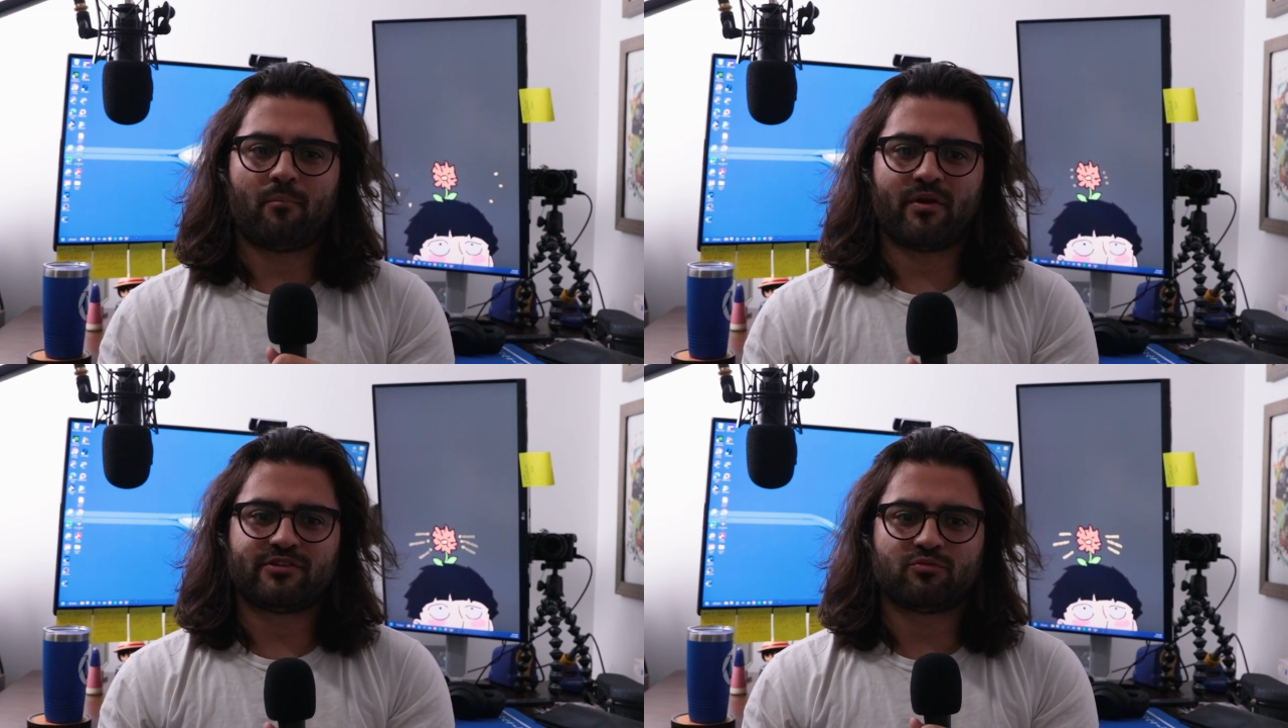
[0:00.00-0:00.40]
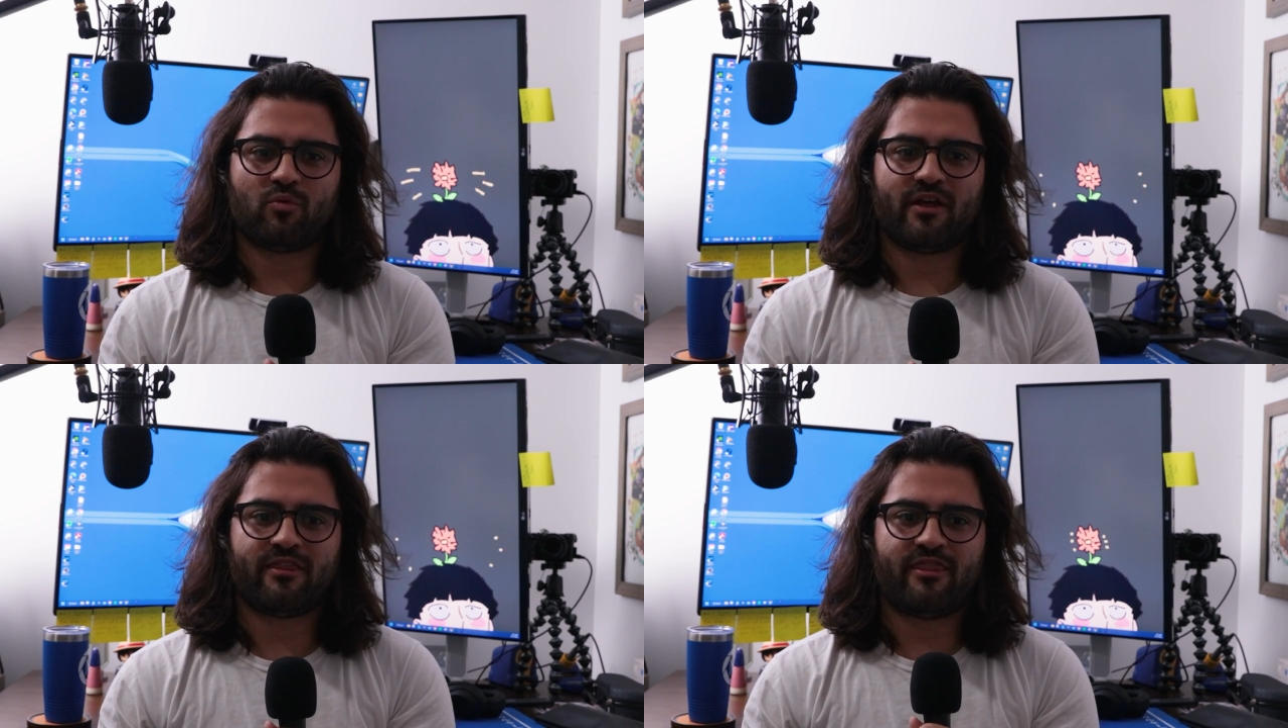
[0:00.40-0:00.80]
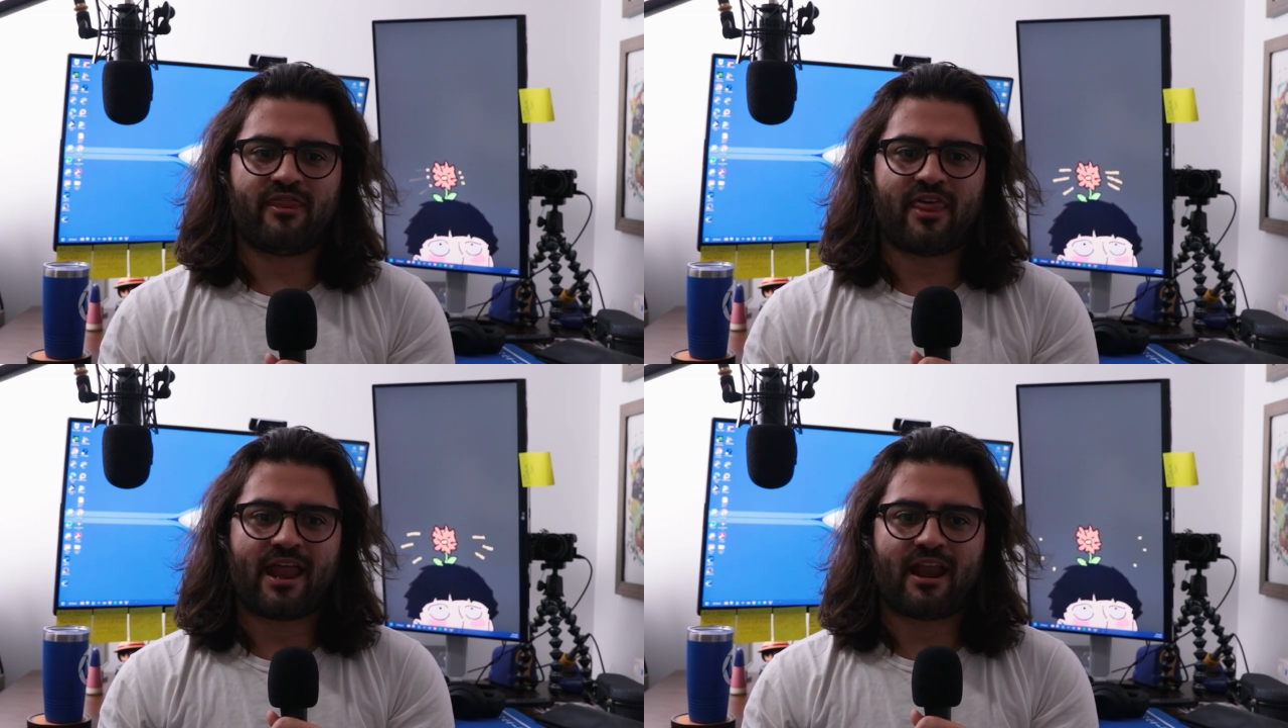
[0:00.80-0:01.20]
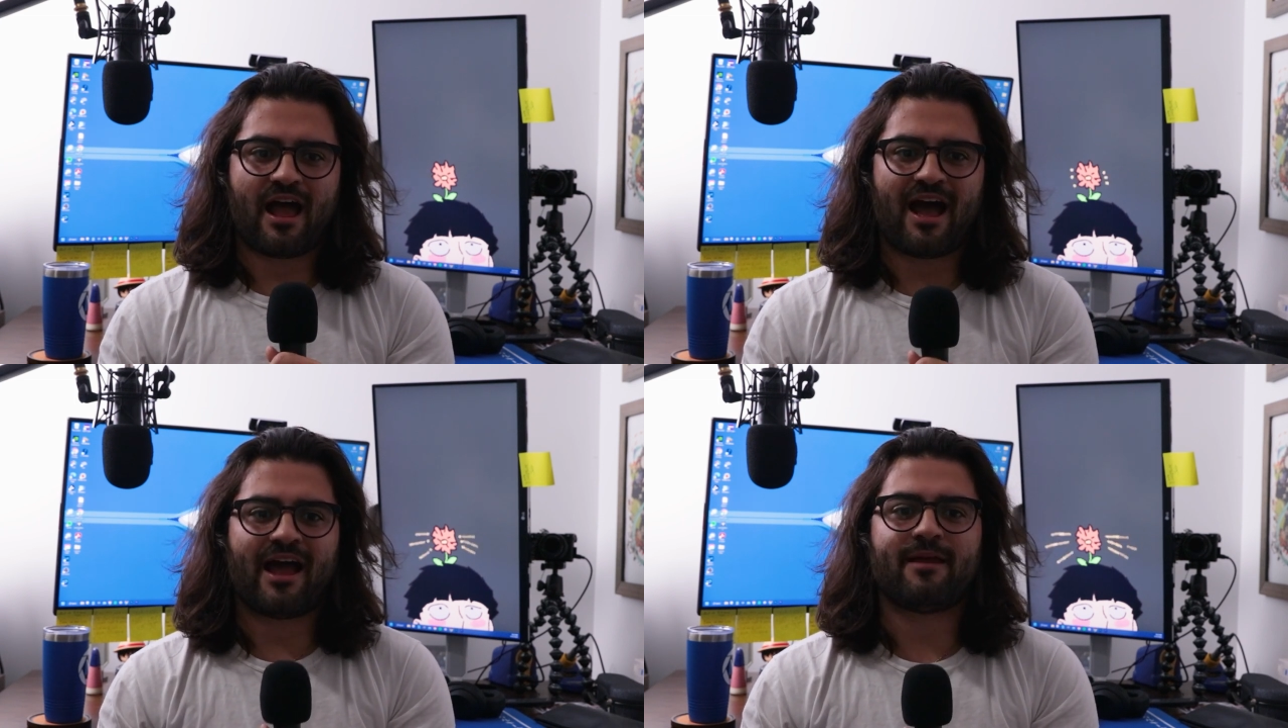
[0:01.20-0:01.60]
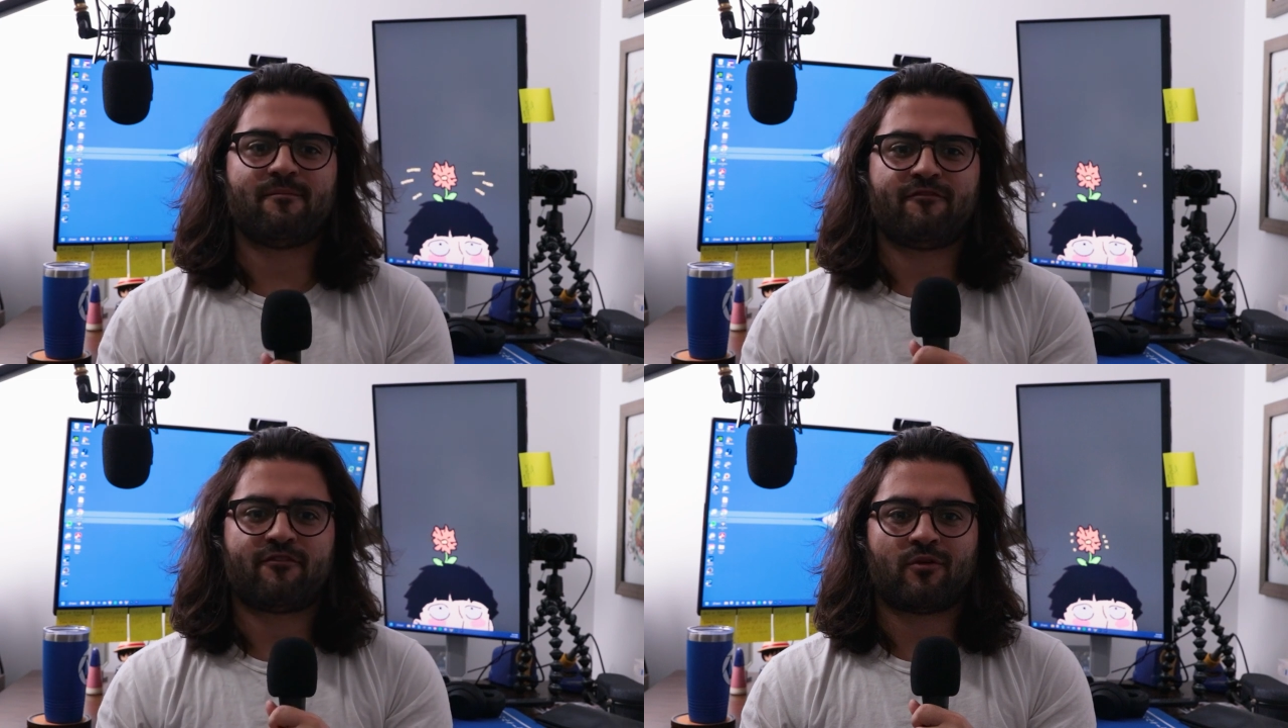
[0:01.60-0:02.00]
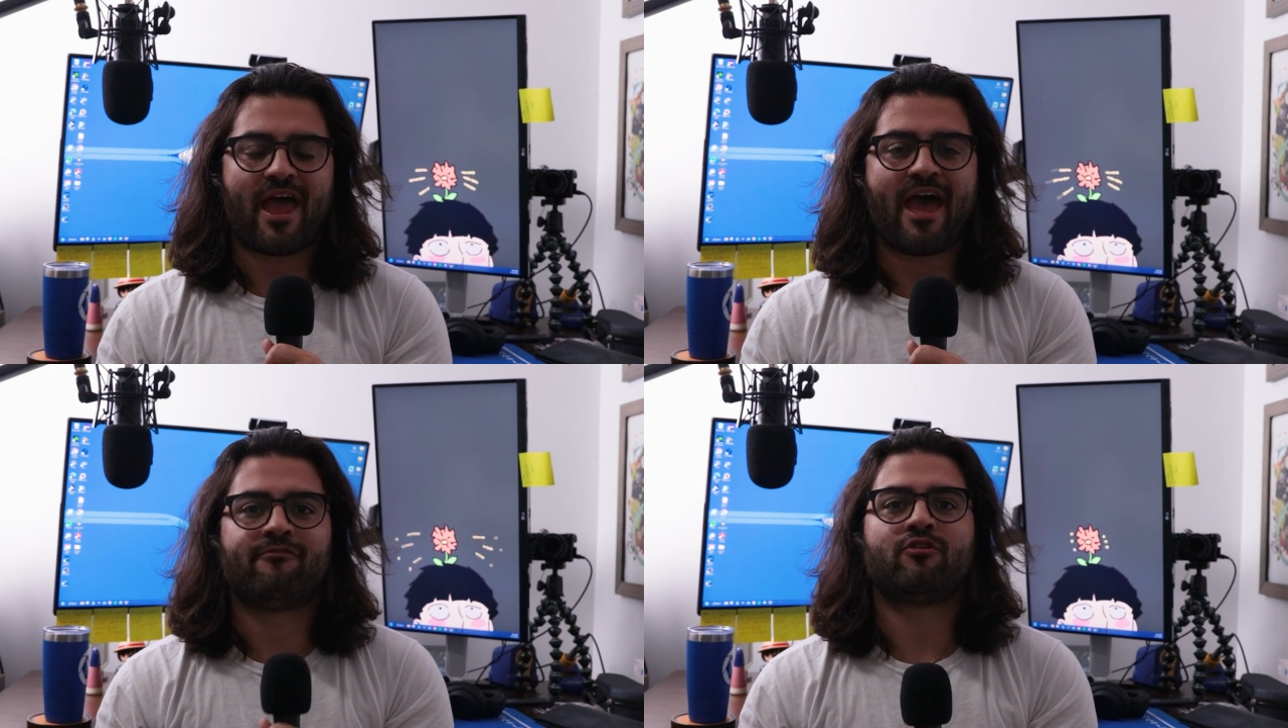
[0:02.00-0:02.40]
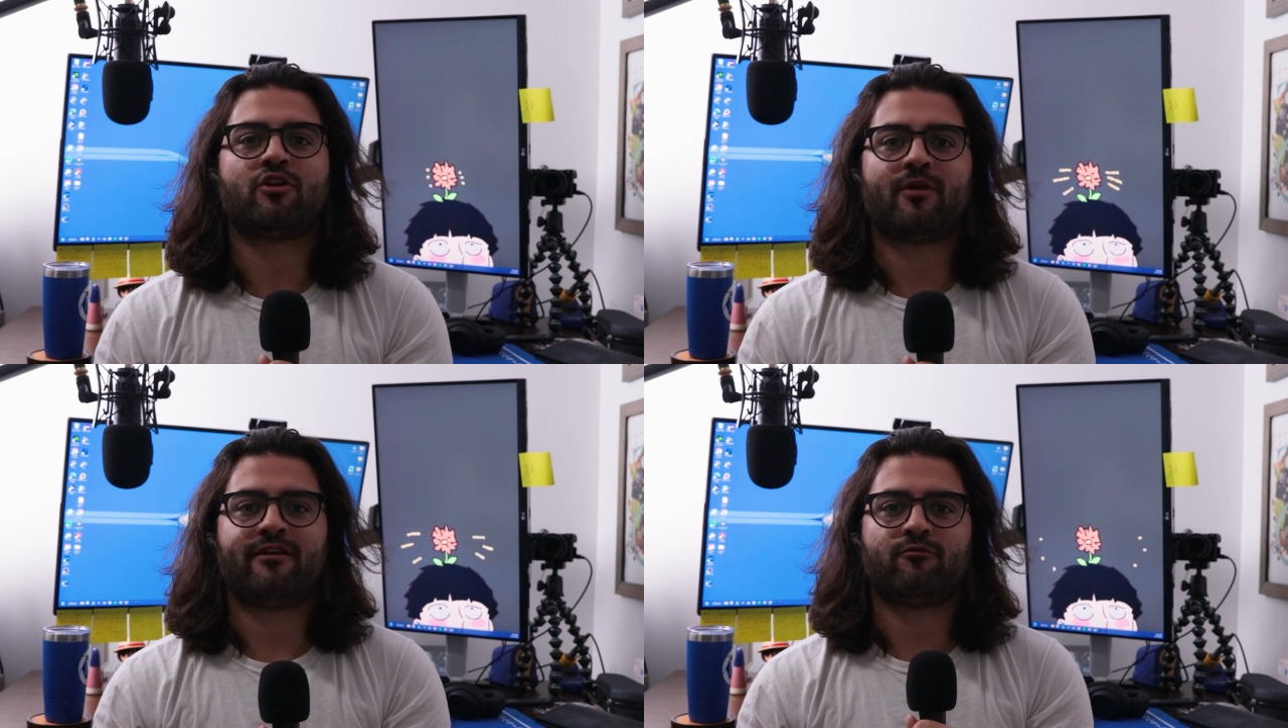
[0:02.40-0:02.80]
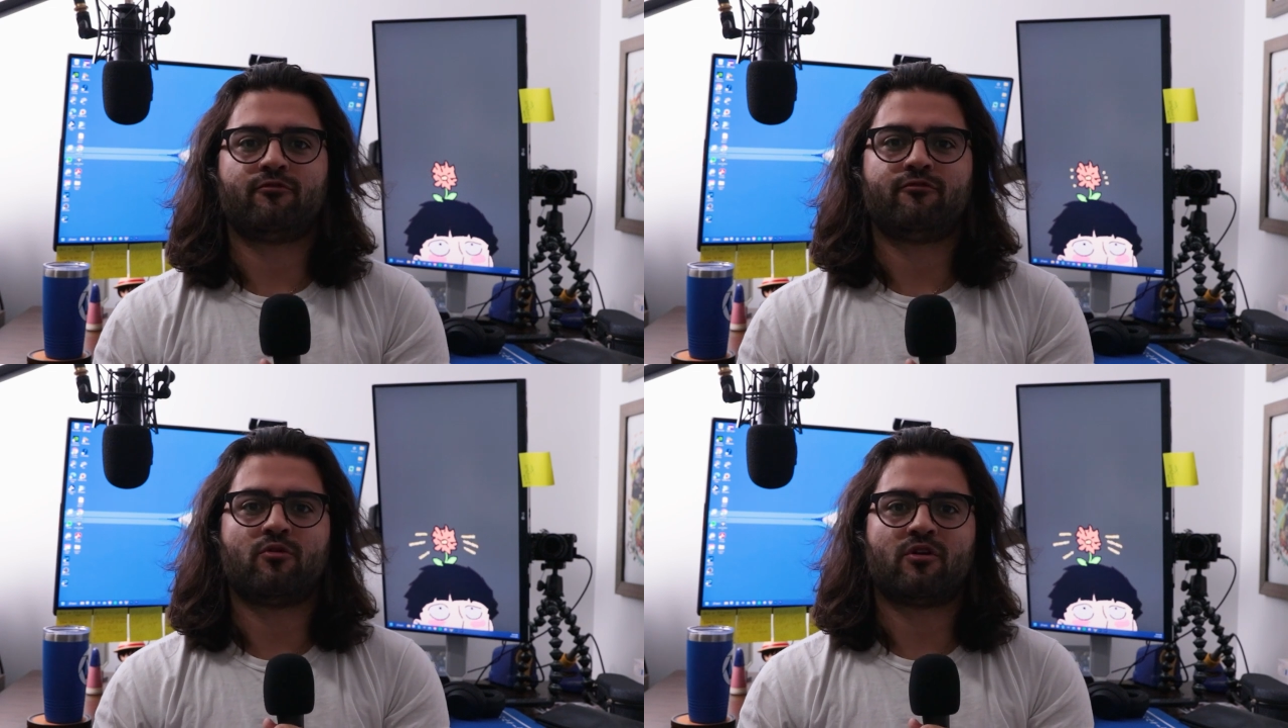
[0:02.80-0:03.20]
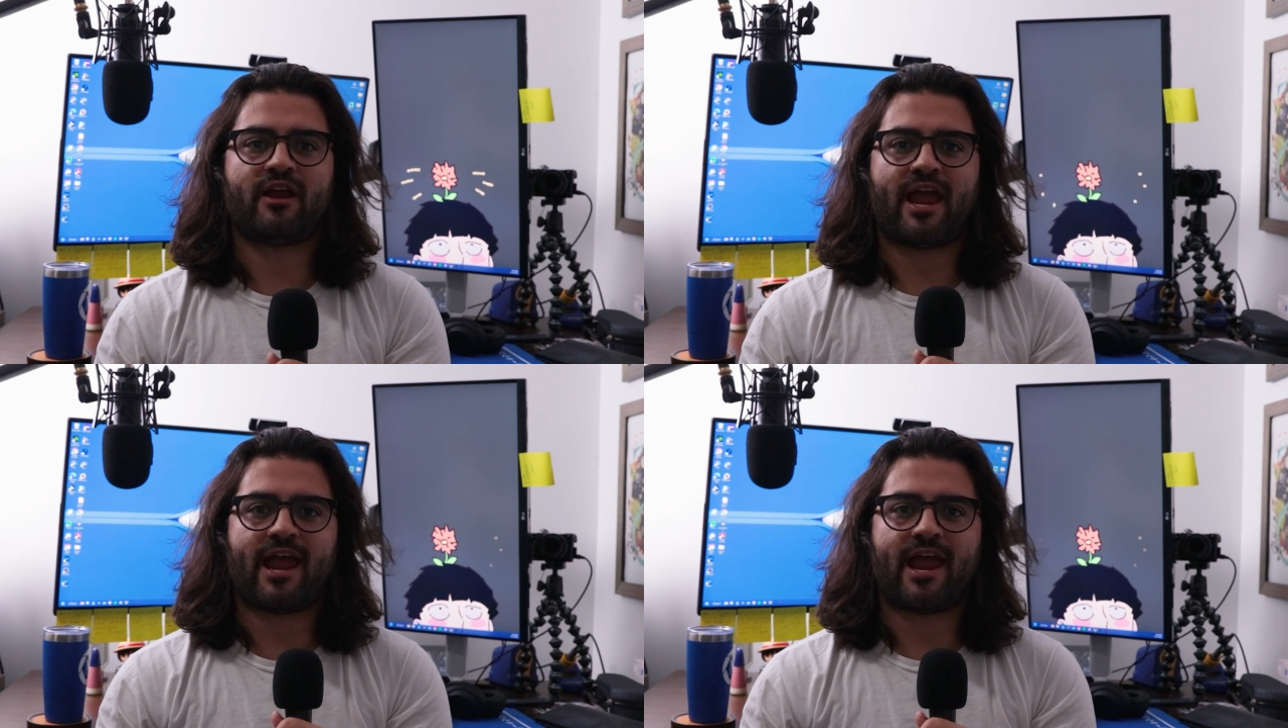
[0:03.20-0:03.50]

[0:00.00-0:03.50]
But it's one that I am forever grateful for,